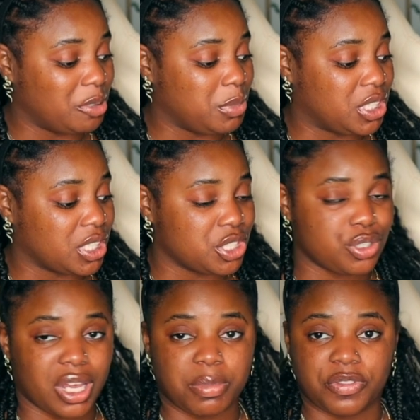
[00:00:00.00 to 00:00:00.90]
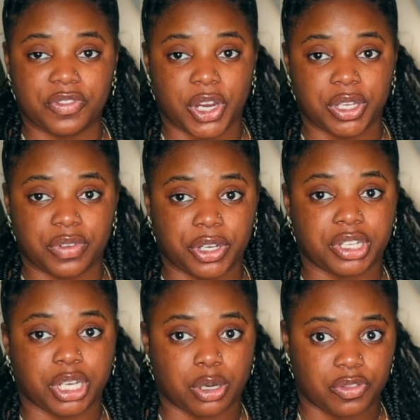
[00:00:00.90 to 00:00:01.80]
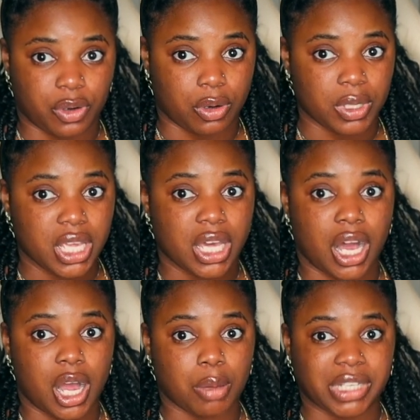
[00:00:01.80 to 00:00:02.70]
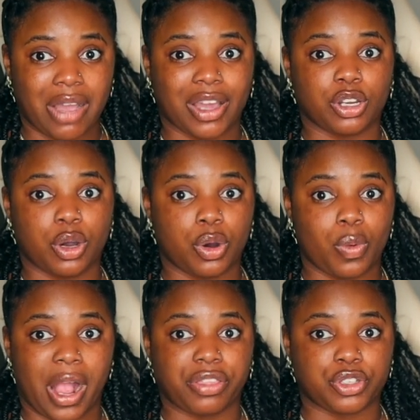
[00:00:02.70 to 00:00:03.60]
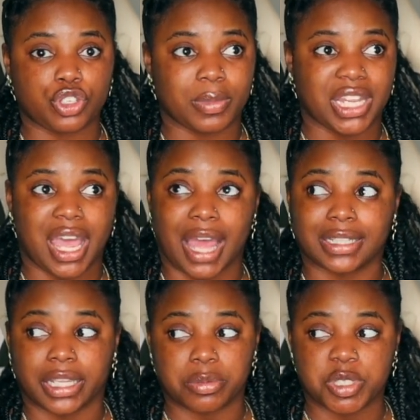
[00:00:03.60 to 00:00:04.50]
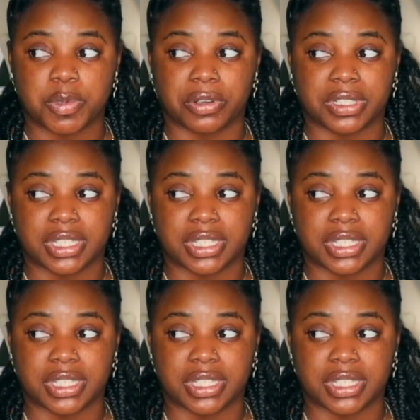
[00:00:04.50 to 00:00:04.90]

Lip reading: Because you got to be very, very careful. Now I know why there's so many goddamn spirits